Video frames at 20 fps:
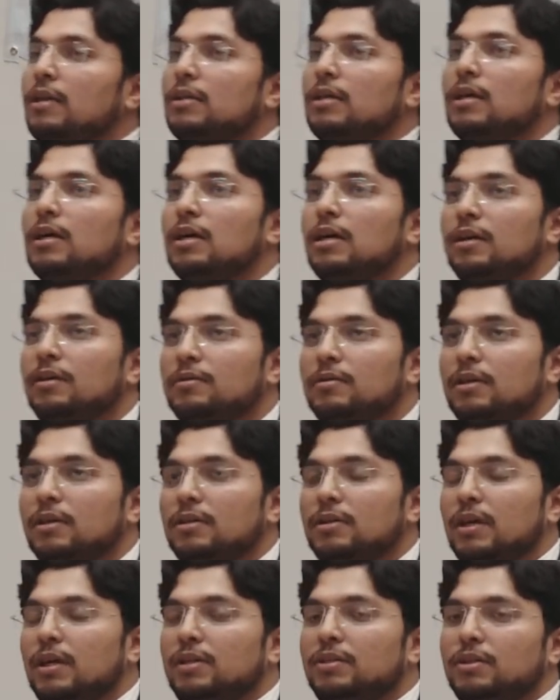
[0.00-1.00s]
there
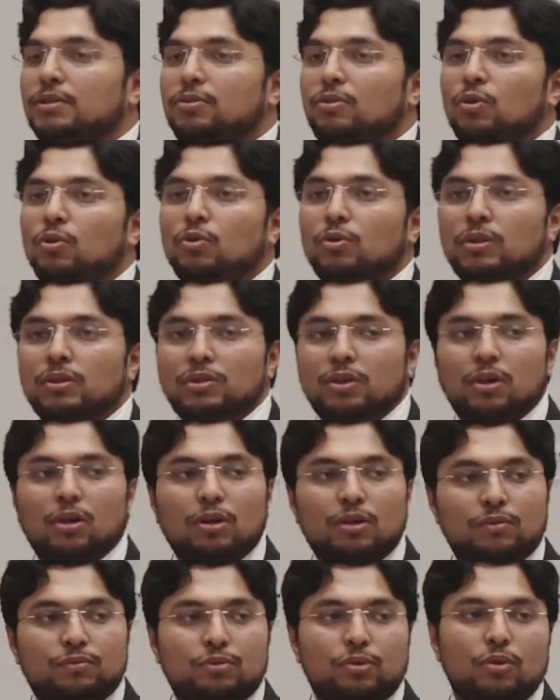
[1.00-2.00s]
is a slogan, a
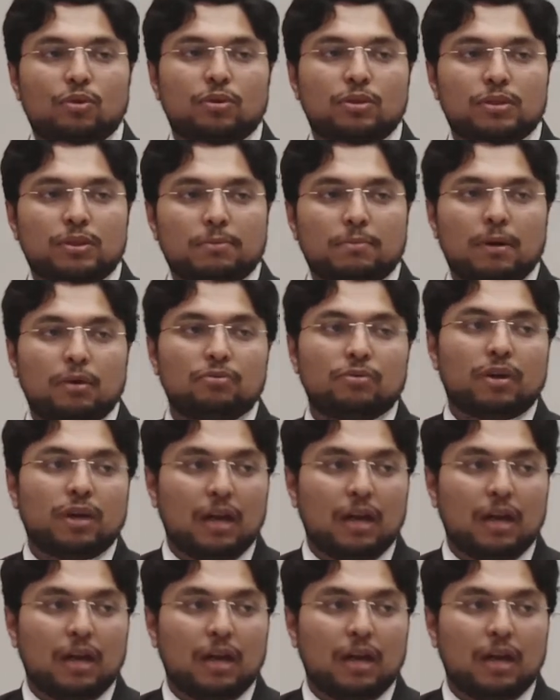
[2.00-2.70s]
lot of slogans about